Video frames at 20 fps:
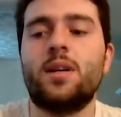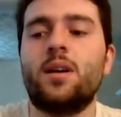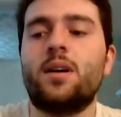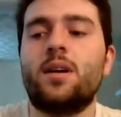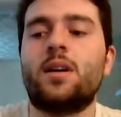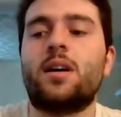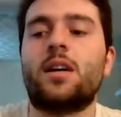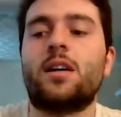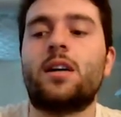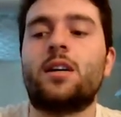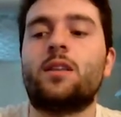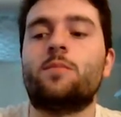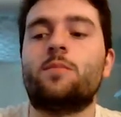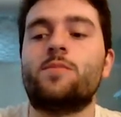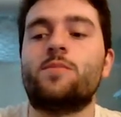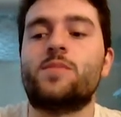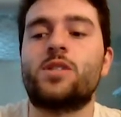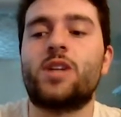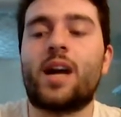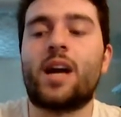
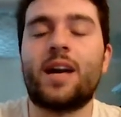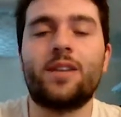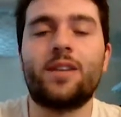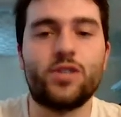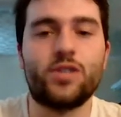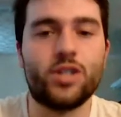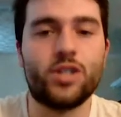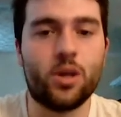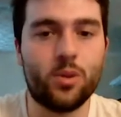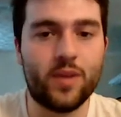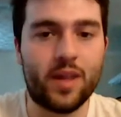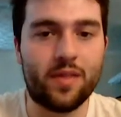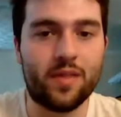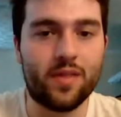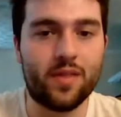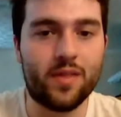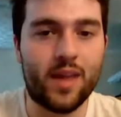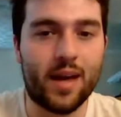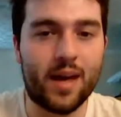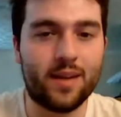to kind of show
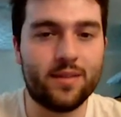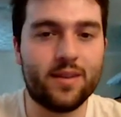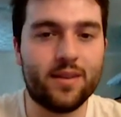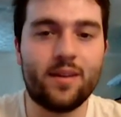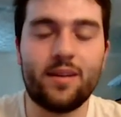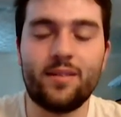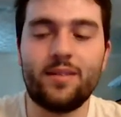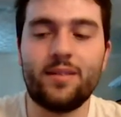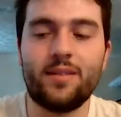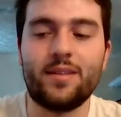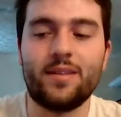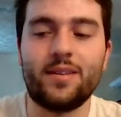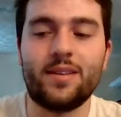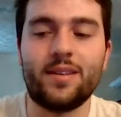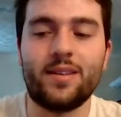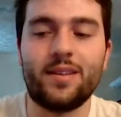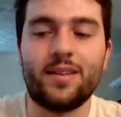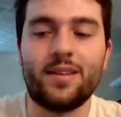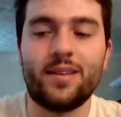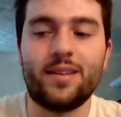that
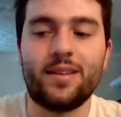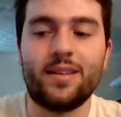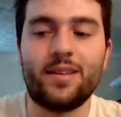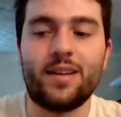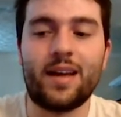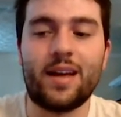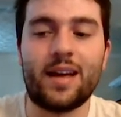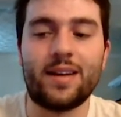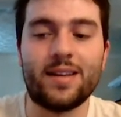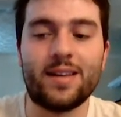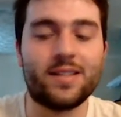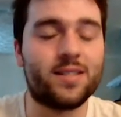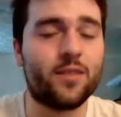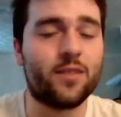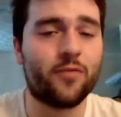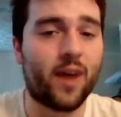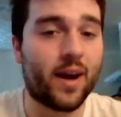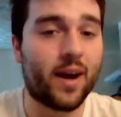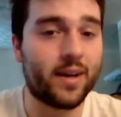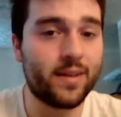is
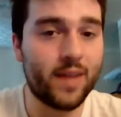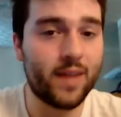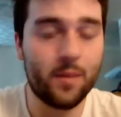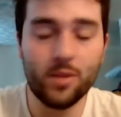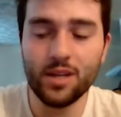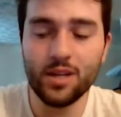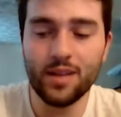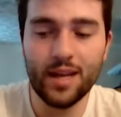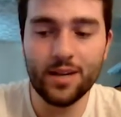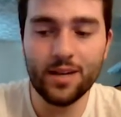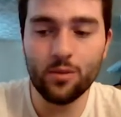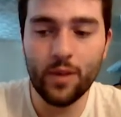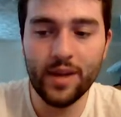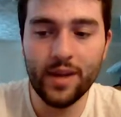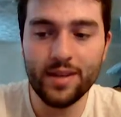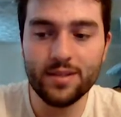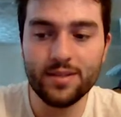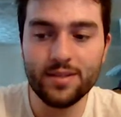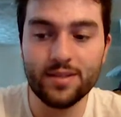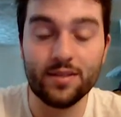defining them in a lot of
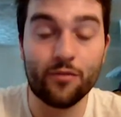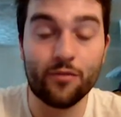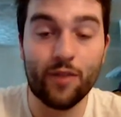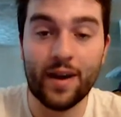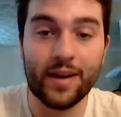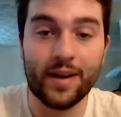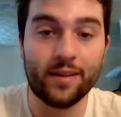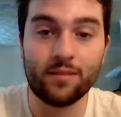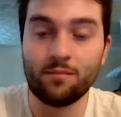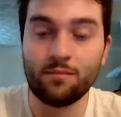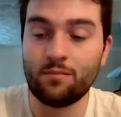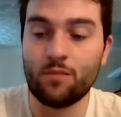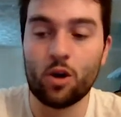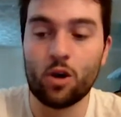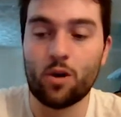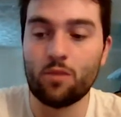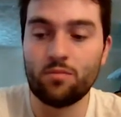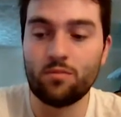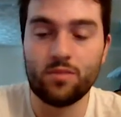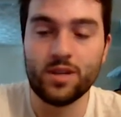ways, defining
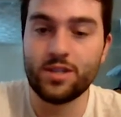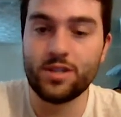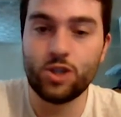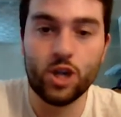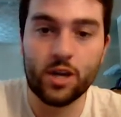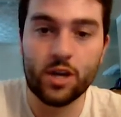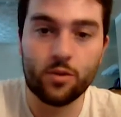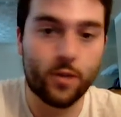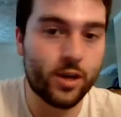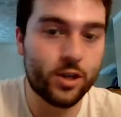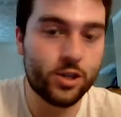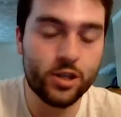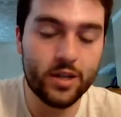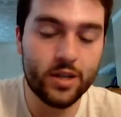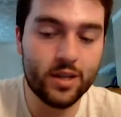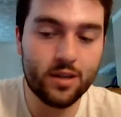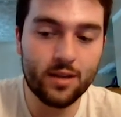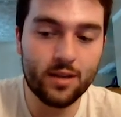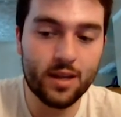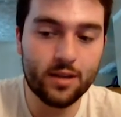this generation in
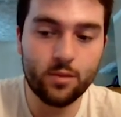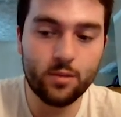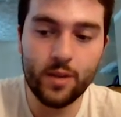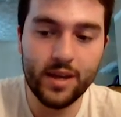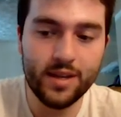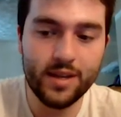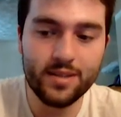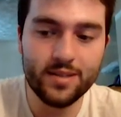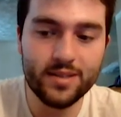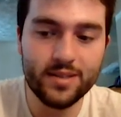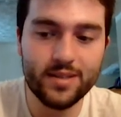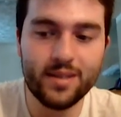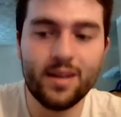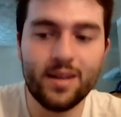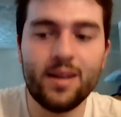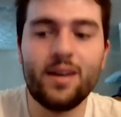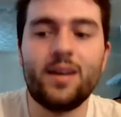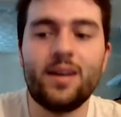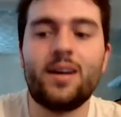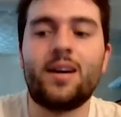a lot of ways,
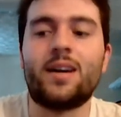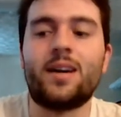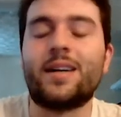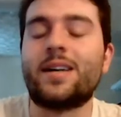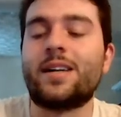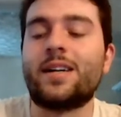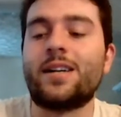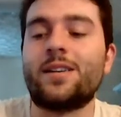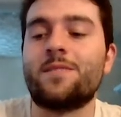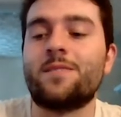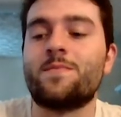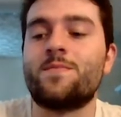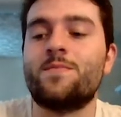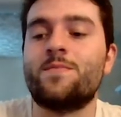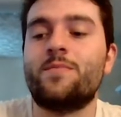kind